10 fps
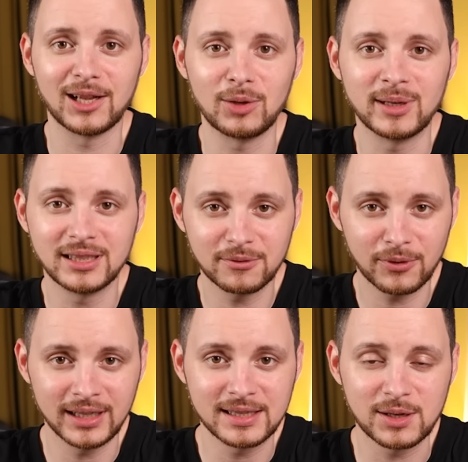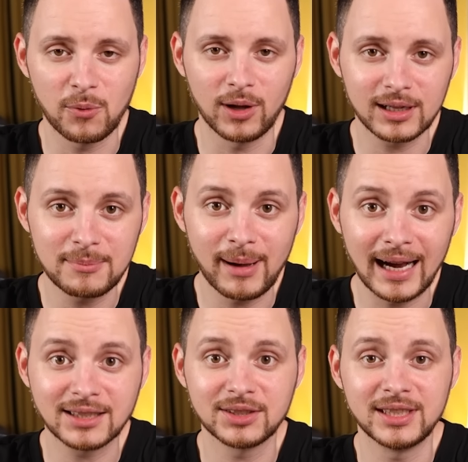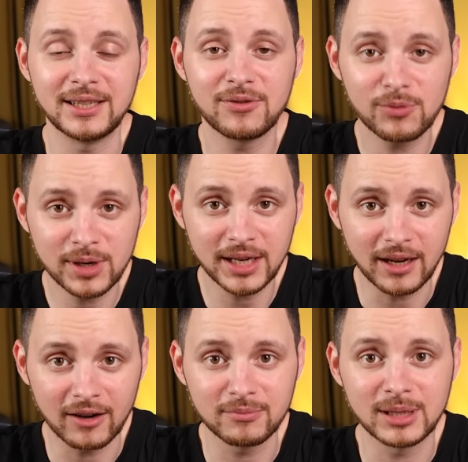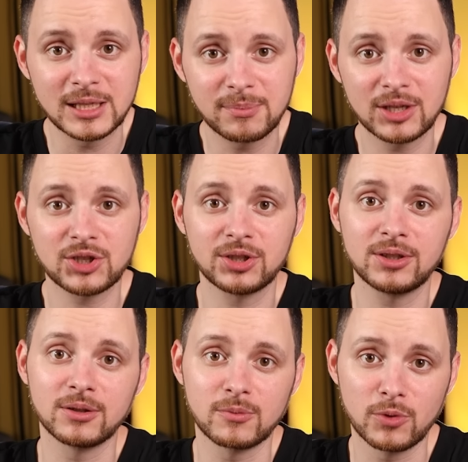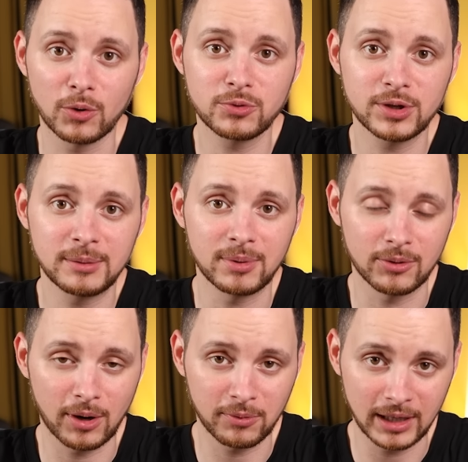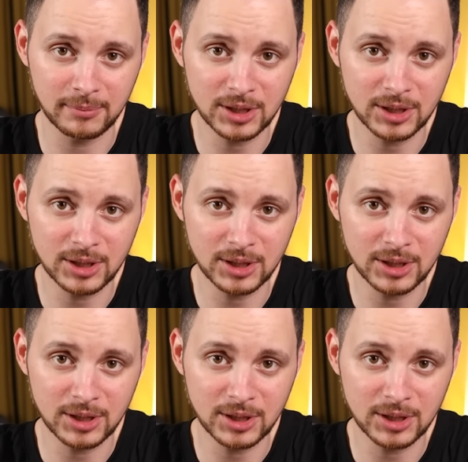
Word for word: Hello, my dear friends. Welcome back to day three of my special road trip around Lake